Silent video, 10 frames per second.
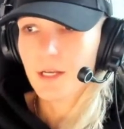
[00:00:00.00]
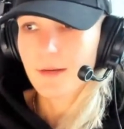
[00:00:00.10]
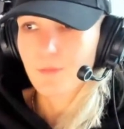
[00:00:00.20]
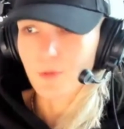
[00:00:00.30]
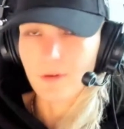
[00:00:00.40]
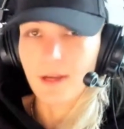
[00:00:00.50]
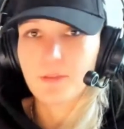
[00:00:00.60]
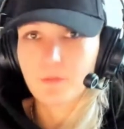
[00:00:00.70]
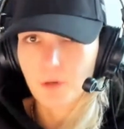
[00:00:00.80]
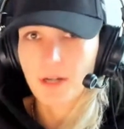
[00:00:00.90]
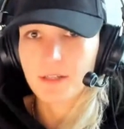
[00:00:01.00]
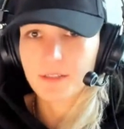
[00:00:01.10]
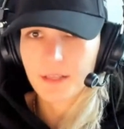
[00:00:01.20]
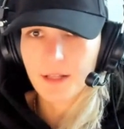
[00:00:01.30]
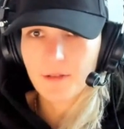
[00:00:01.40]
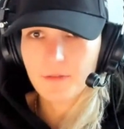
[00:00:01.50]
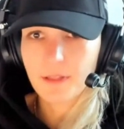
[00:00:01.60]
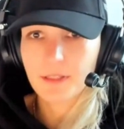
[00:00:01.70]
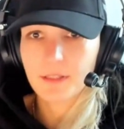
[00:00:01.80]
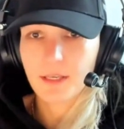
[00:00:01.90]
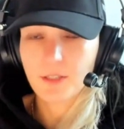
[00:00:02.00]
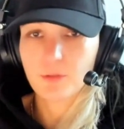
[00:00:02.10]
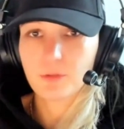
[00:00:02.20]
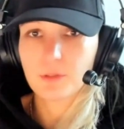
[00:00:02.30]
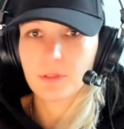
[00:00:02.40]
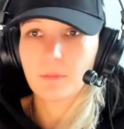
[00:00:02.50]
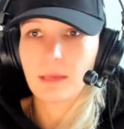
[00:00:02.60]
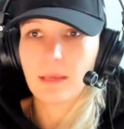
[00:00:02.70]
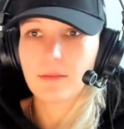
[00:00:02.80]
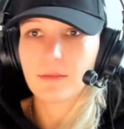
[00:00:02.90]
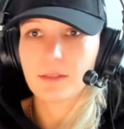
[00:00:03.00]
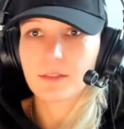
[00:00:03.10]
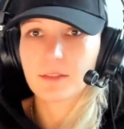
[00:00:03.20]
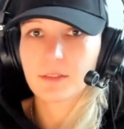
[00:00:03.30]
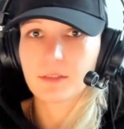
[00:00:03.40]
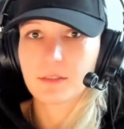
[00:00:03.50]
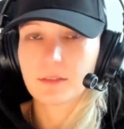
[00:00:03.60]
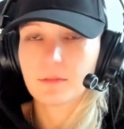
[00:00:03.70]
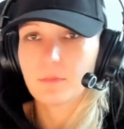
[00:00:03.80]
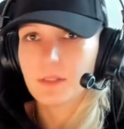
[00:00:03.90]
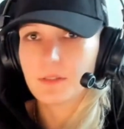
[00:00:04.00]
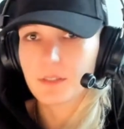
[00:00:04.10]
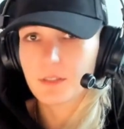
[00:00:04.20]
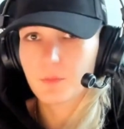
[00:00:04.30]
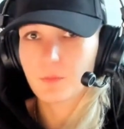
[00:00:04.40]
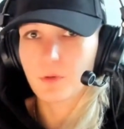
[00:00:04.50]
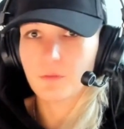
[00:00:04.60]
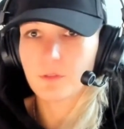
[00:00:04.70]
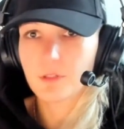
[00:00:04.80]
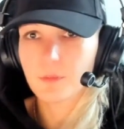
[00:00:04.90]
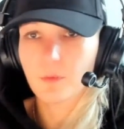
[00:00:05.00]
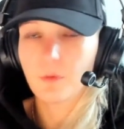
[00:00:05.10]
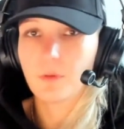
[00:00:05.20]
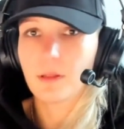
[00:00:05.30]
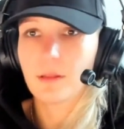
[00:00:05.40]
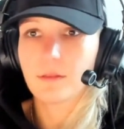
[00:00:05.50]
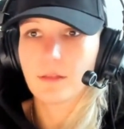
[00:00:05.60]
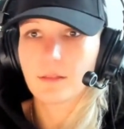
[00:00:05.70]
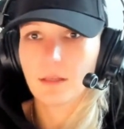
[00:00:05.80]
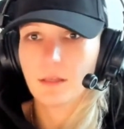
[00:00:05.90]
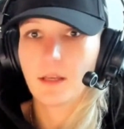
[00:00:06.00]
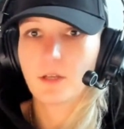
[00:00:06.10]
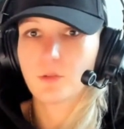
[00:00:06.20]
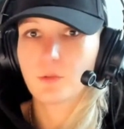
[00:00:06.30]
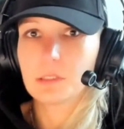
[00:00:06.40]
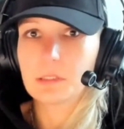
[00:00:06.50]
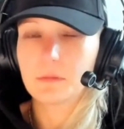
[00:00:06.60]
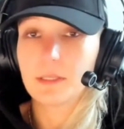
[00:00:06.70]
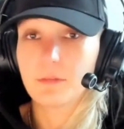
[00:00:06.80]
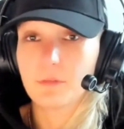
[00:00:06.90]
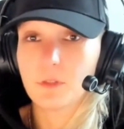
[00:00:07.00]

provide for herself, that can actually make this business profitable and that can actually live this